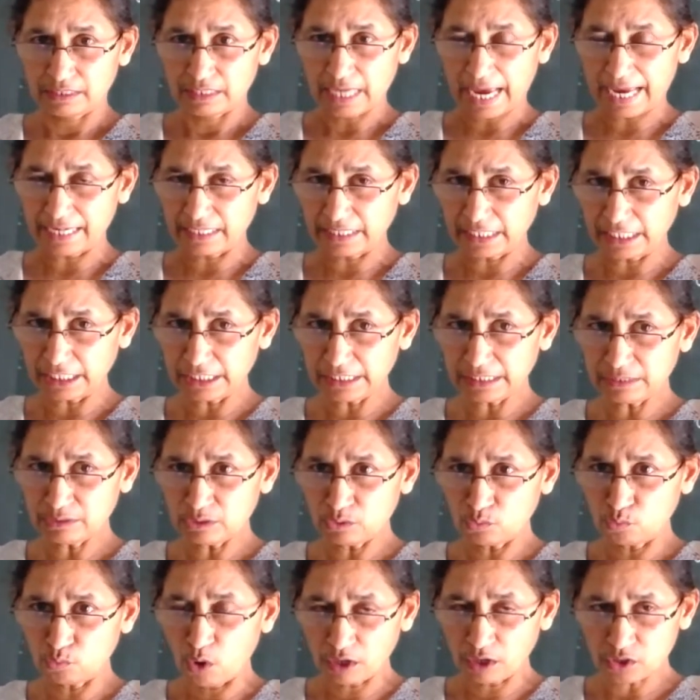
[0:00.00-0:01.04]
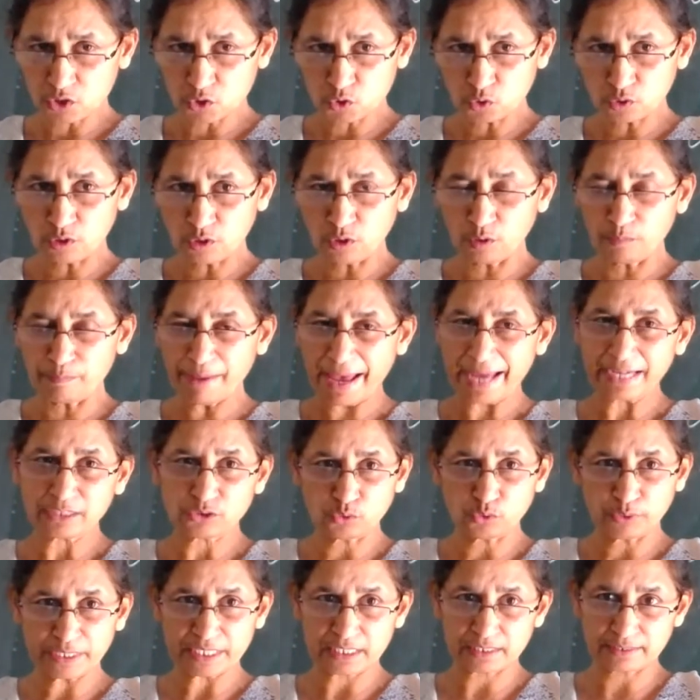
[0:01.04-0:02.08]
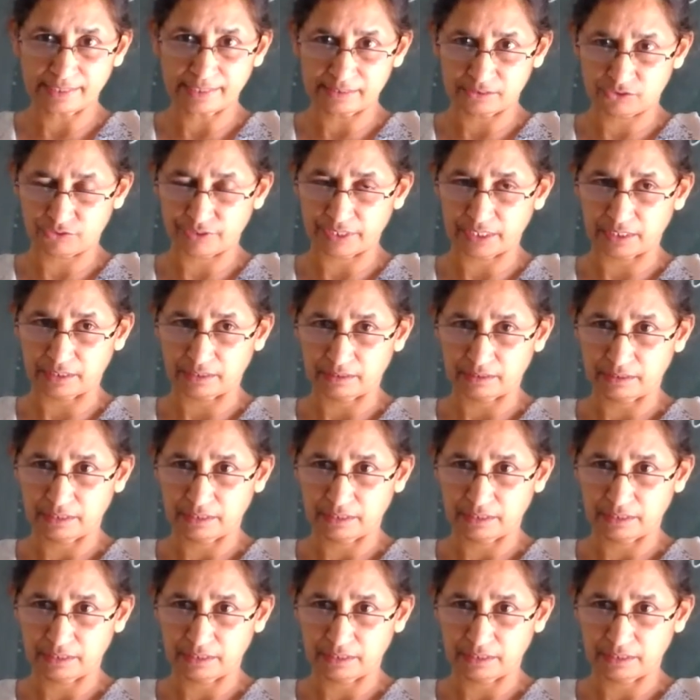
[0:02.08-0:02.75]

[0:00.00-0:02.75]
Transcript: And he wants to go back to his country,